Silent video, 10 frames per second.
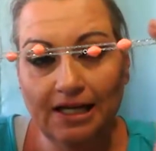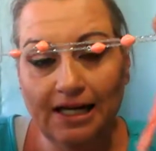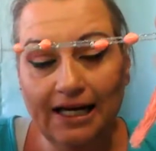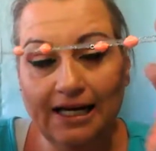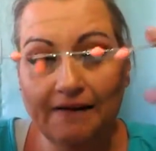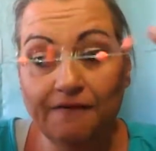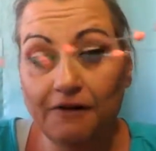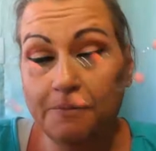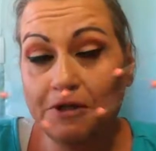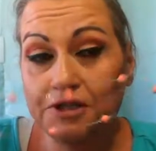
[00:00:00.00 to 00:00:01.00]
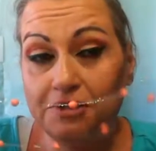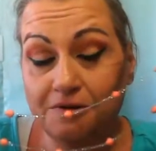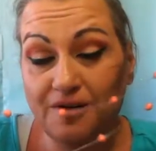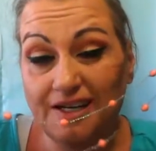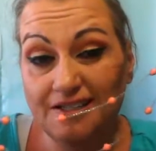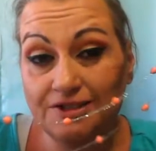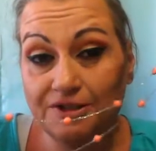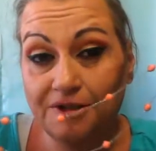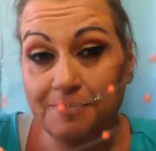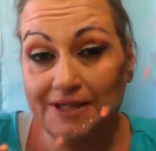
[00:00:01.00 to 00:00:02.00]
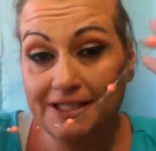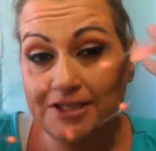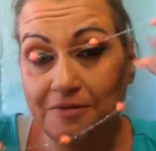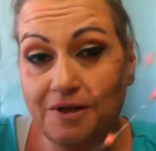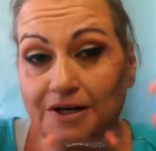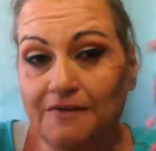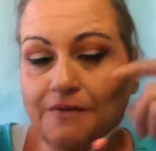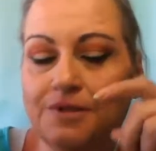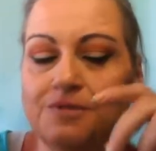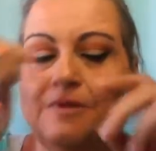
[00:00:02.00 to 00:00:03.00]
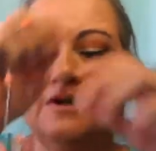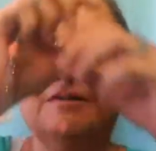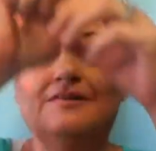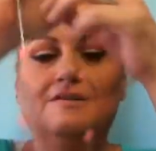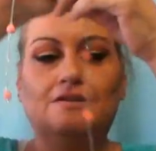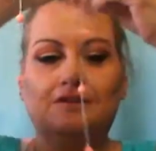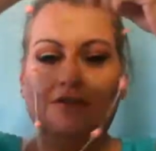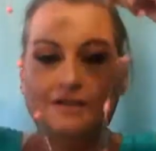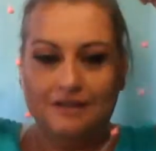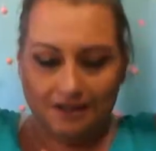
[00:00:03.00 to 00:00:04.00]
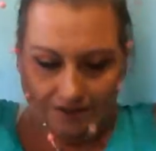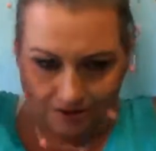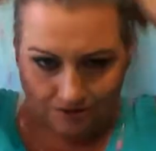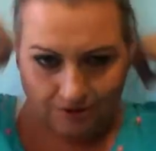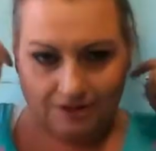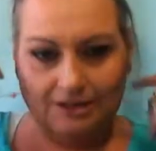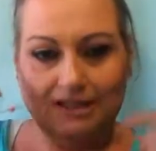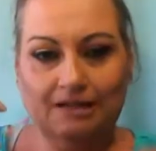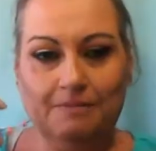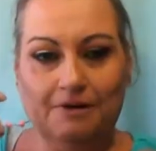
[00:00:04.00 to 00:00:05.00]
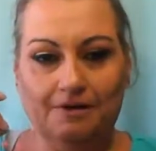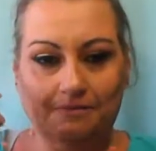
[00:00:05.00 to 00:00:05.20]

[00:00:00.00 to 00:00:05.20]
Again, for the person who hates jewelry but needs to wear it every once in a while, this you just slip on.